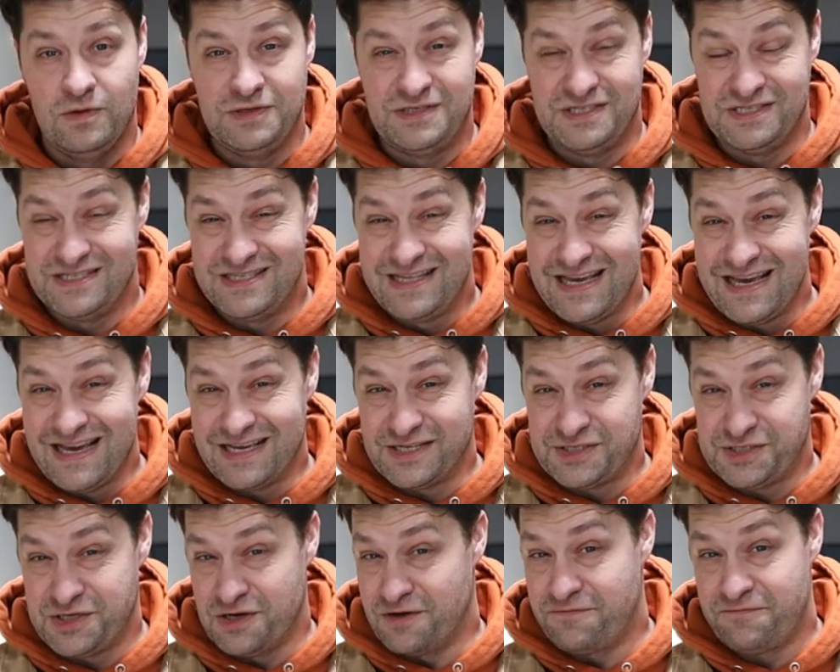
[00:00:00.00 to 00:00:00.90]
which is
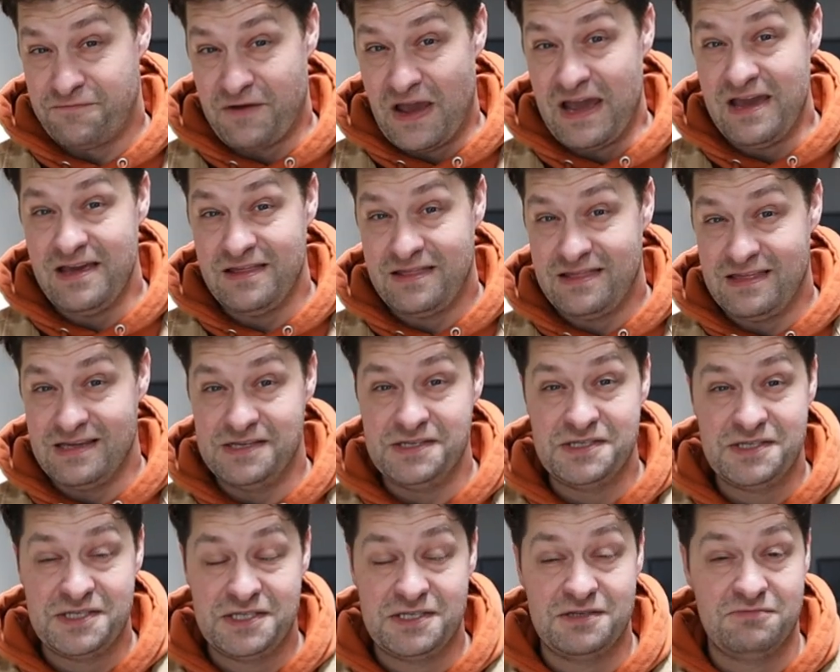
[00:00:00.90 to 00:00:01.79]
this: your faith
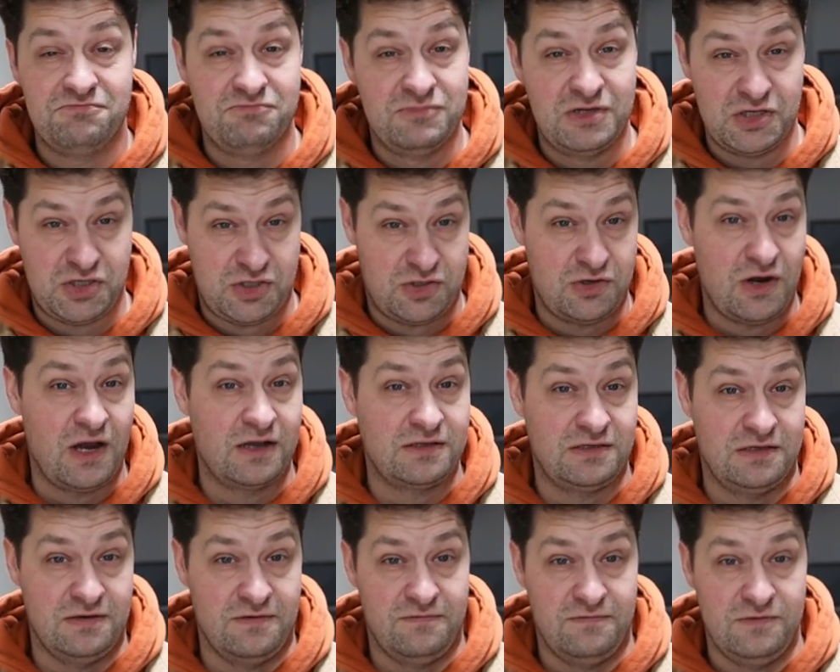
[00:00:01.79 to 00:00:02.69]
is
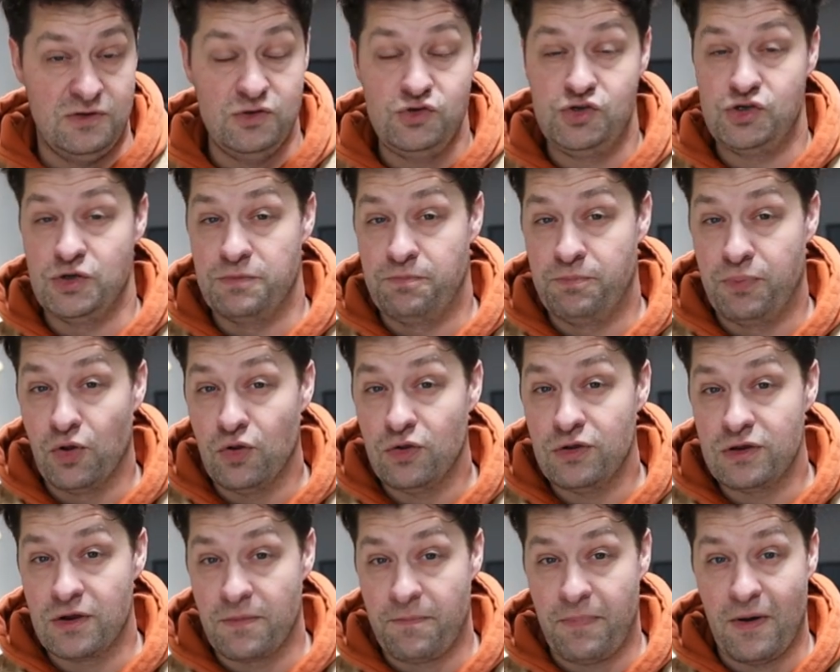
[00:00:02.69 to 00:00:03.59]
destructive. You should
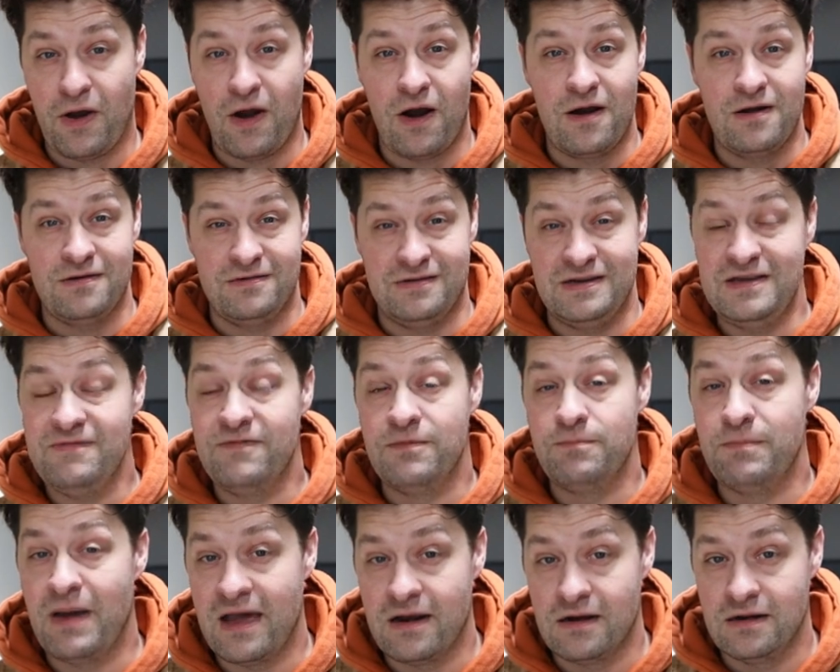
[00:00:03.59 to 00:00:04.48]
pull it apart, and
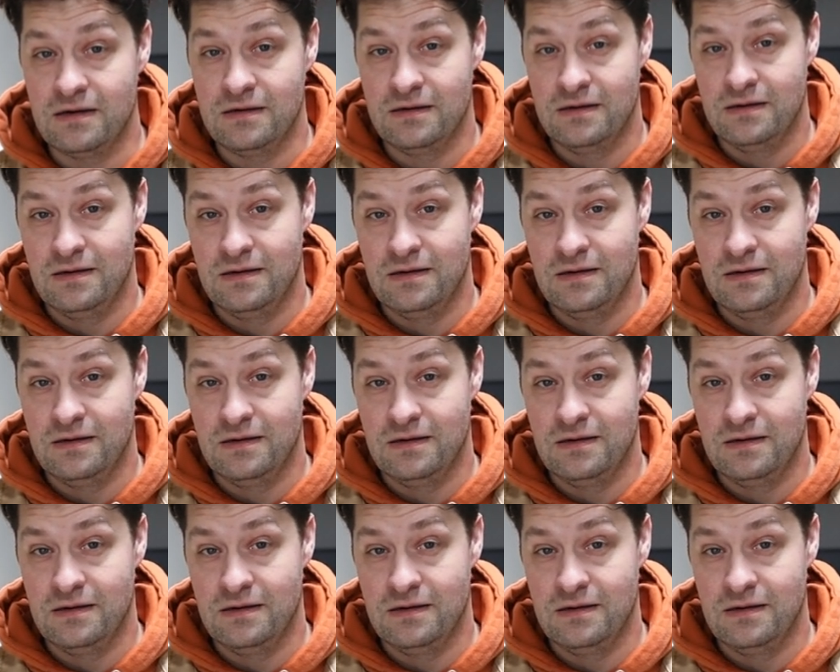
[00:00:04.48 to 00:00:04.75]
even better,